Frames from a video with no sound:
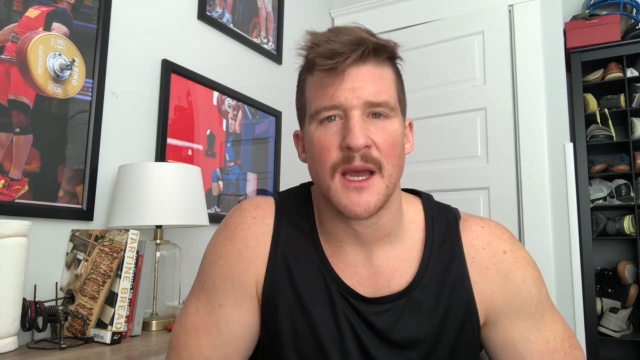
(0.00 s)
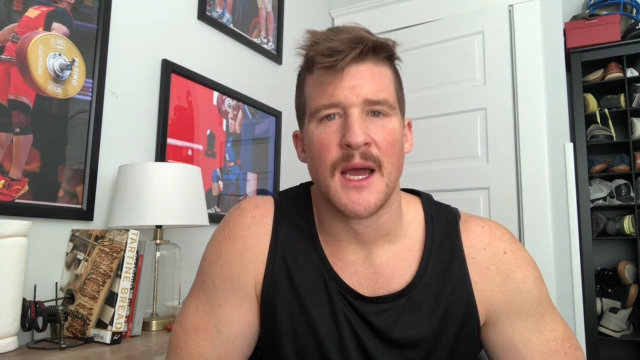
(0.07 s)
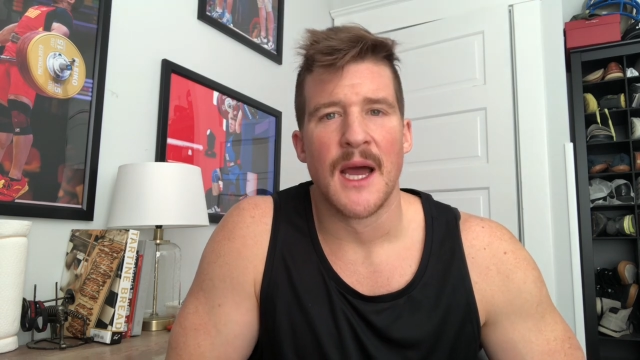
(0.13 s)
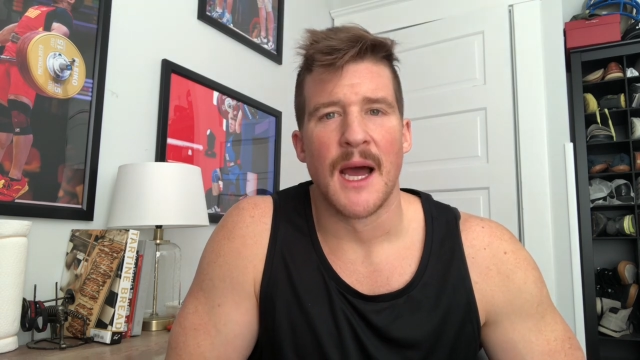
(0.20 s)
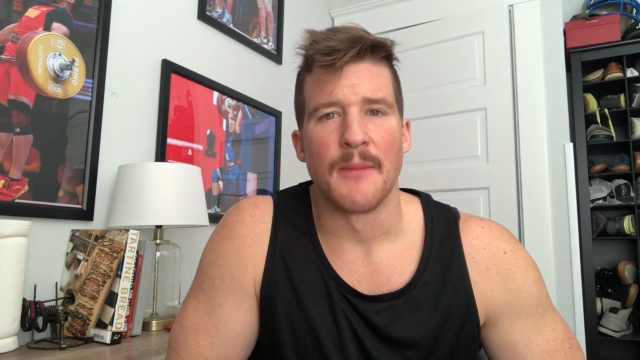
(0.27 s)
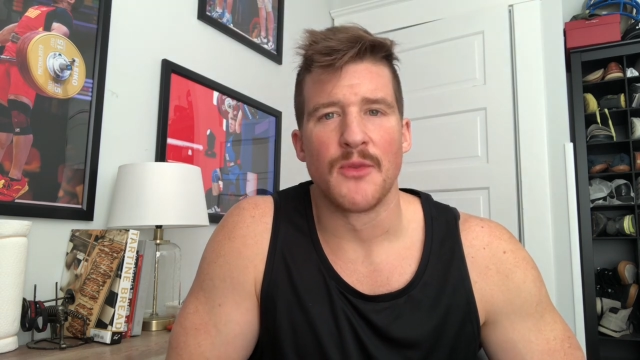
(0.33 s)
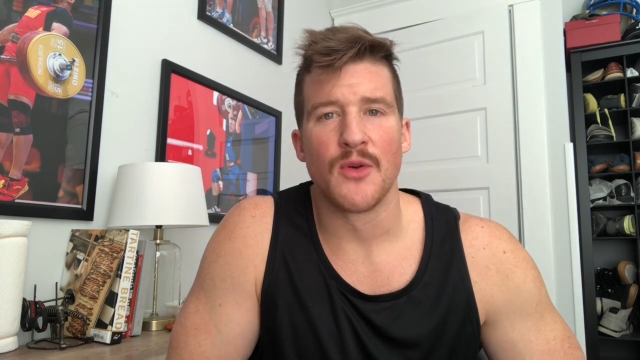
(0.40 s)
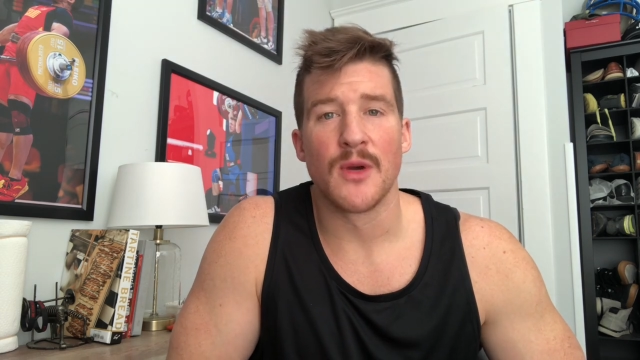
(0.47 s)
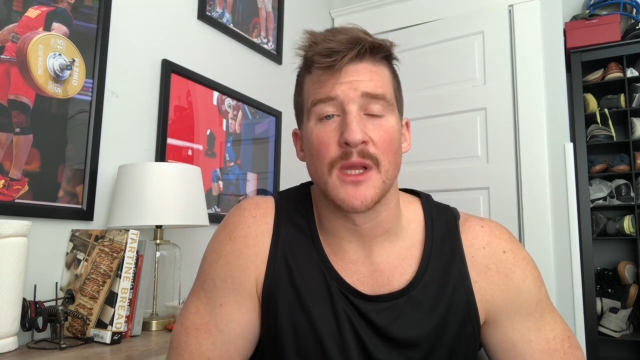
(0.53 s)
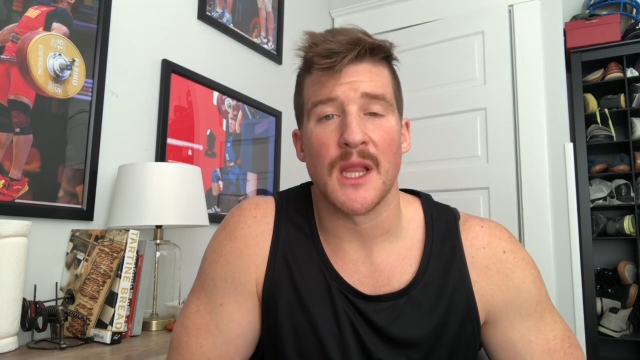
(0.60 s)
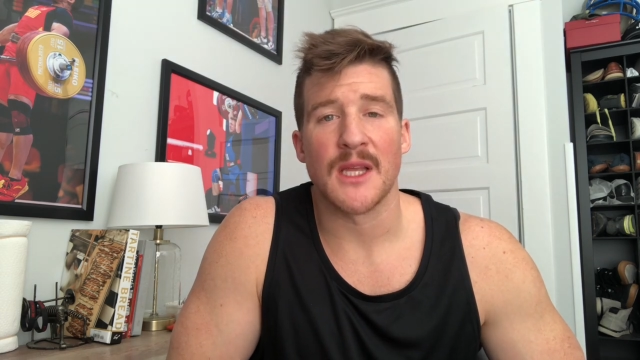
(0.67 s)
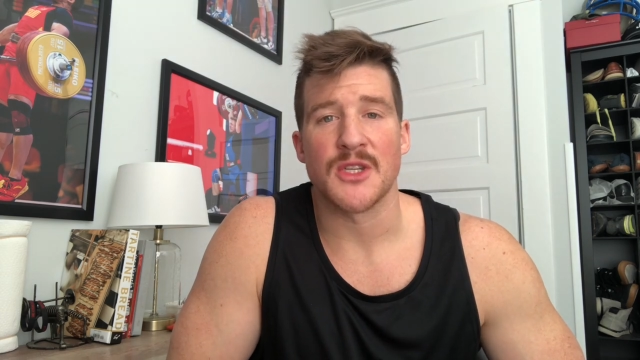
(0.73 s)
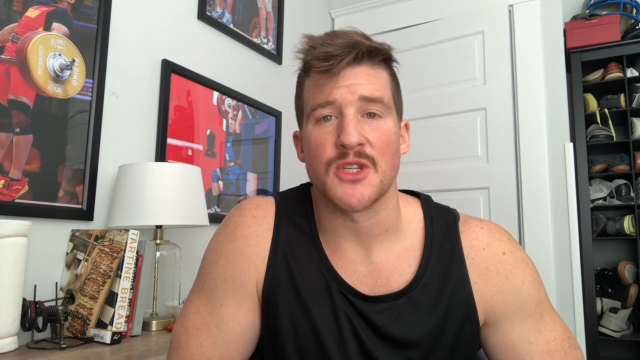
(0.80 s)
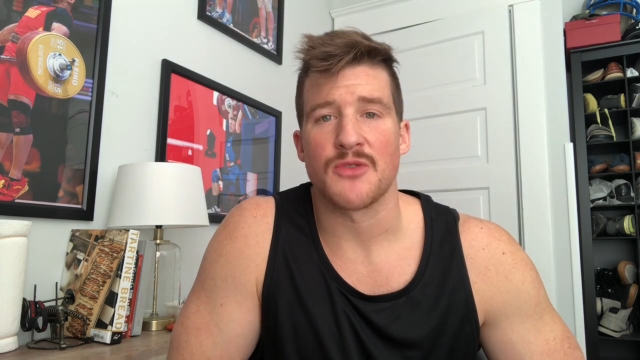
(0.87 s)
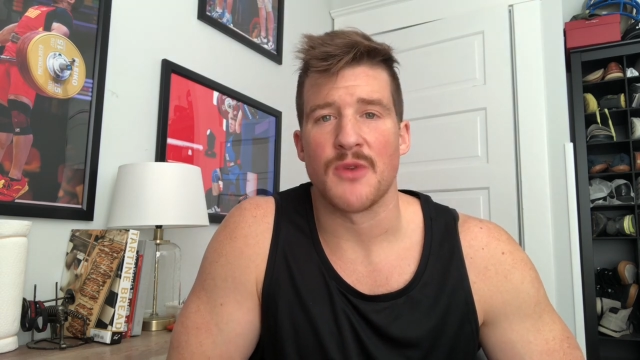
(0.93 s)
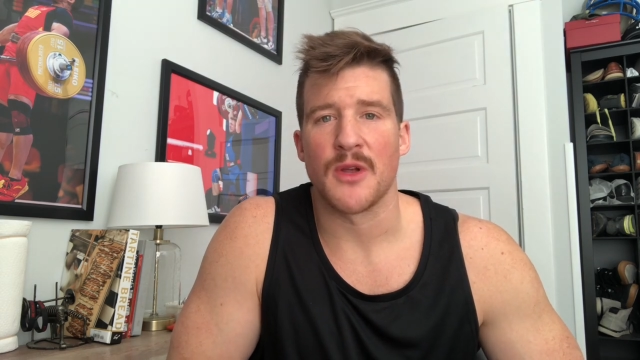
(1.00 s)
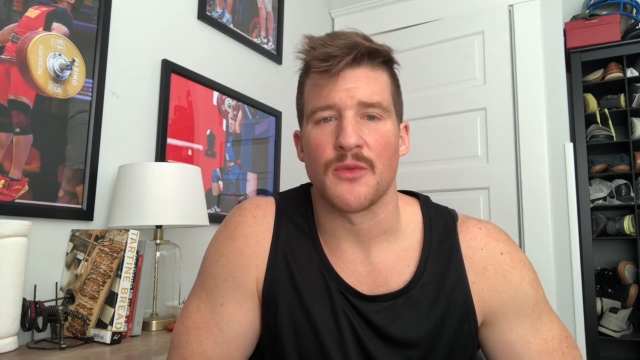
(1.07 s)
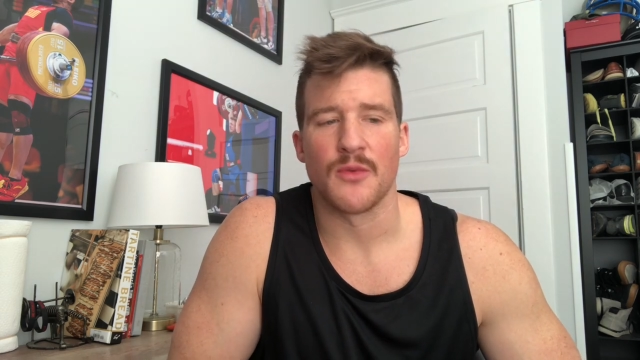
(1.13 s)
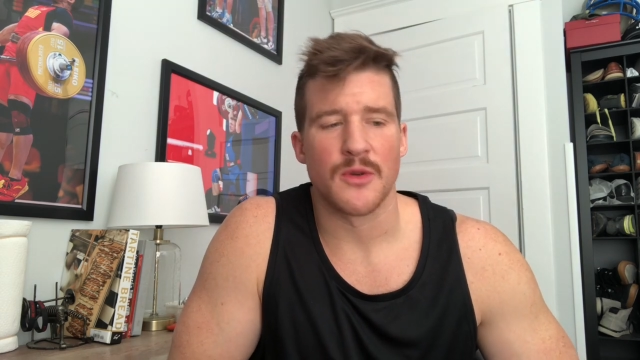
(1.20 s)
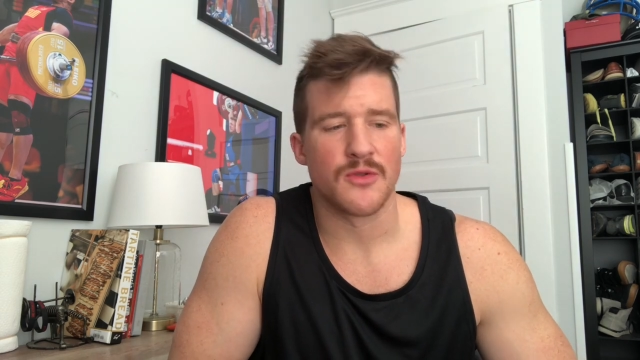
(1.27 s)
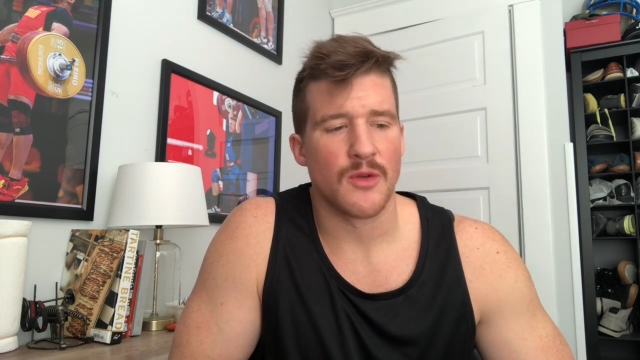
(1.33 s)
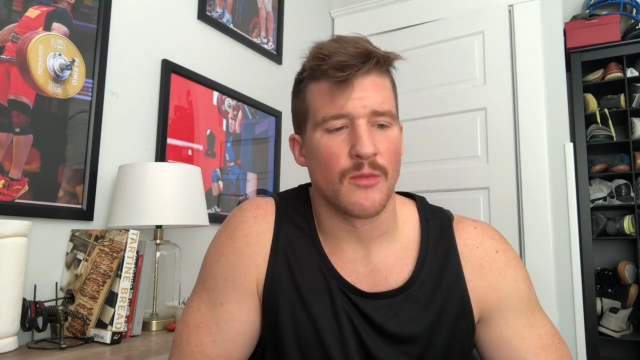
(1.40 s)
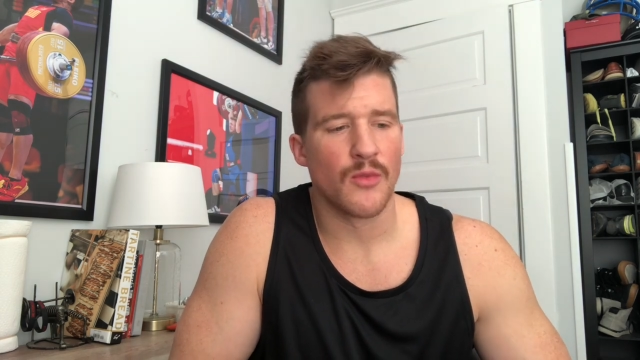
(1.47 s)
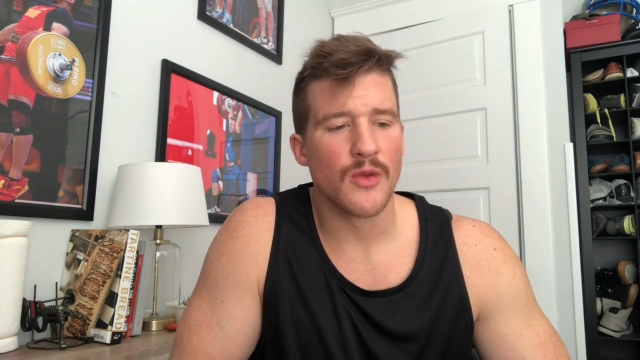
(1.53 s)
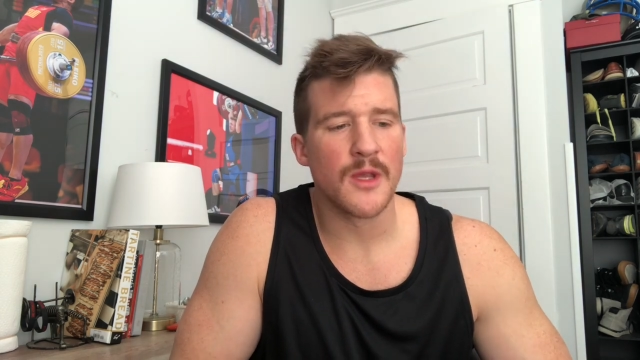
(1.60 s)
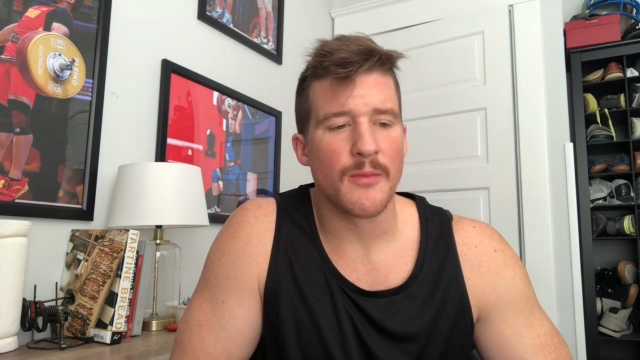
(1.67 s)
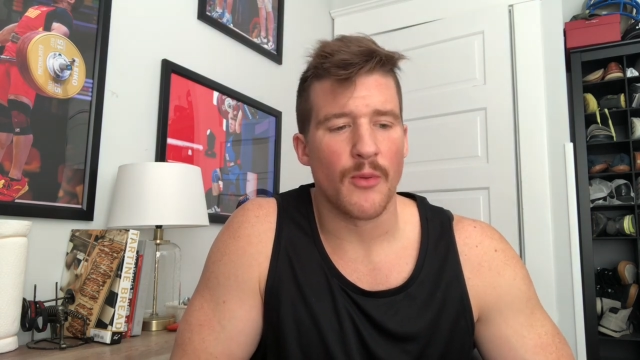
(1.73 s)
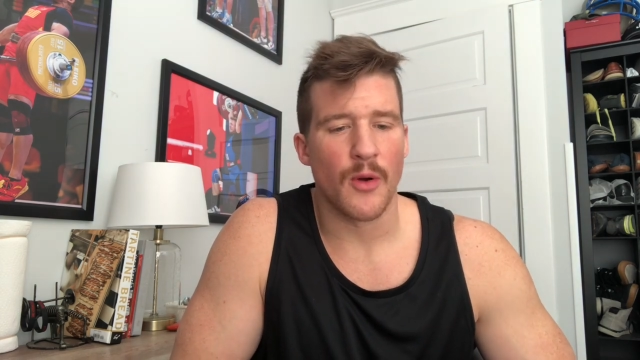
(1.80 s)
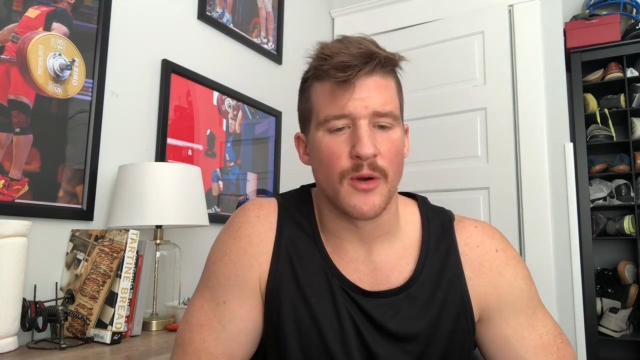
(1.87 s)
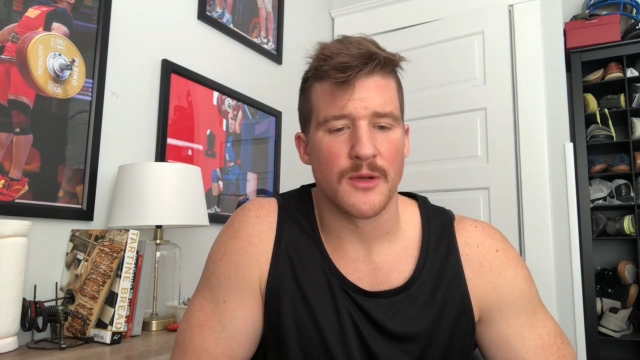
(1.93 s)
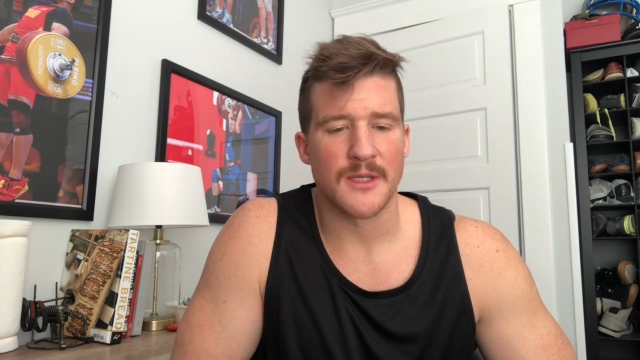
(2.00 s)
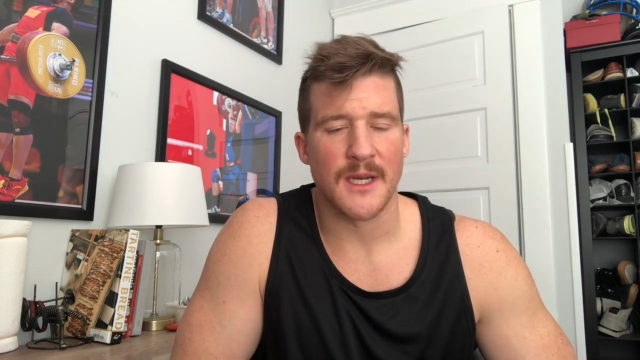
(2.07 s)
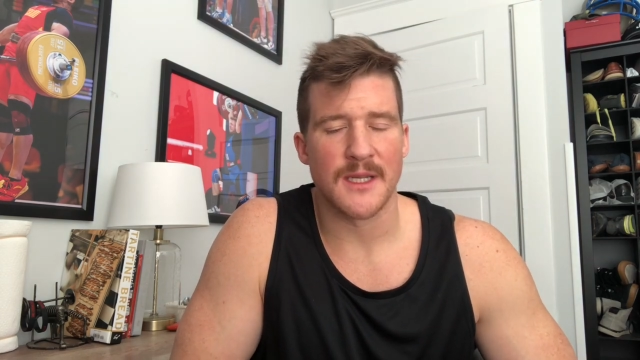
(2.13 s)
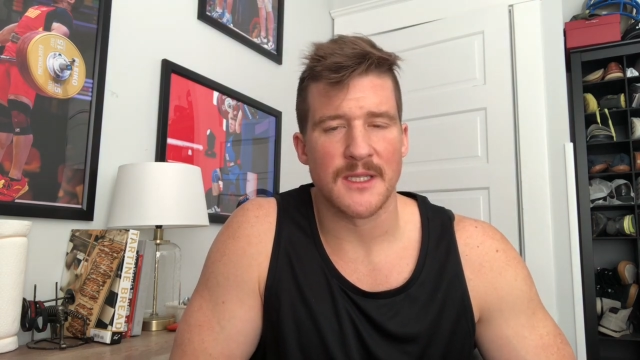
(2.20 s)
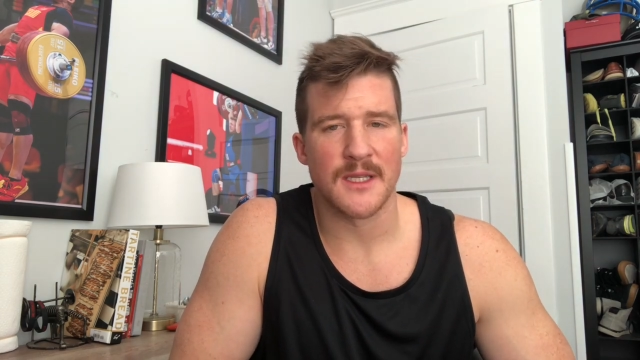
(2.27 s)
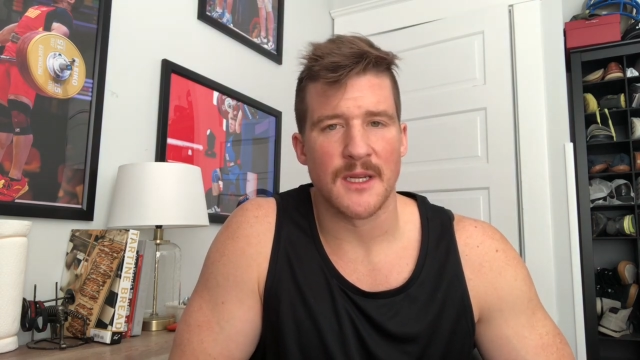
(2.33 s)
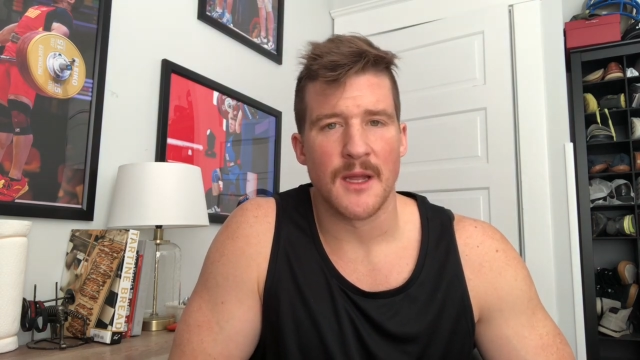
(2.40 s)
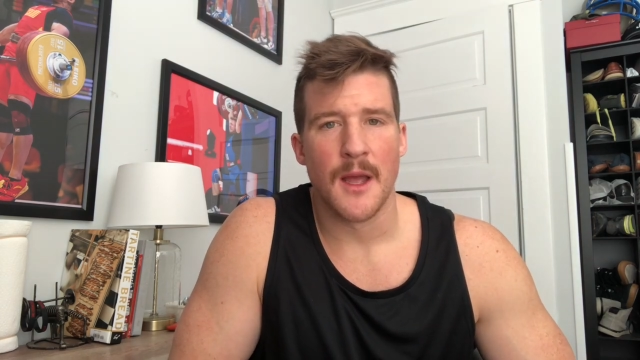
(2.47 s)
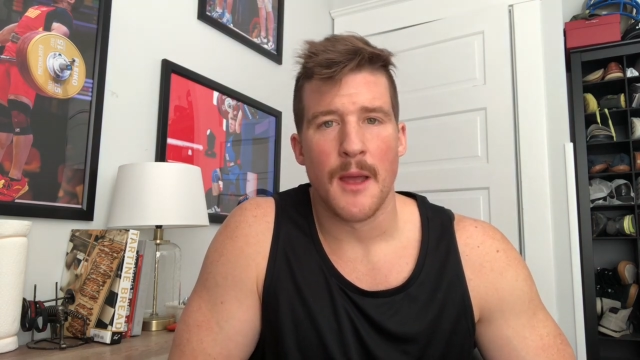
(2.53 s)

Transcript: I'm doing a lot of strength work, so I'm really prioritizing